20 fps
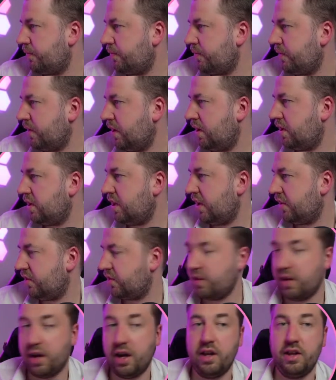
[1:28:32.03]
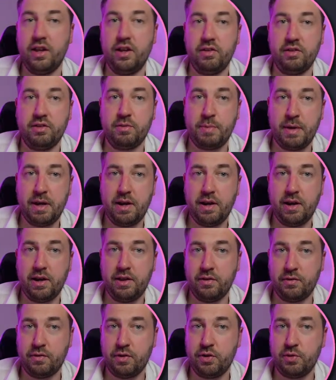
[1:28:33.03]
Yes, there's a beer in the
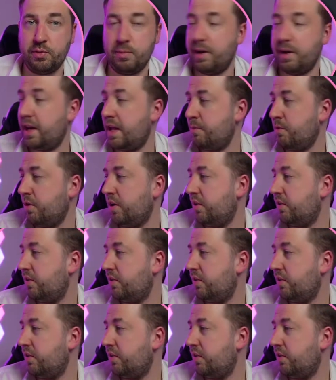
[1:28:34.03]
fridge with my name on it.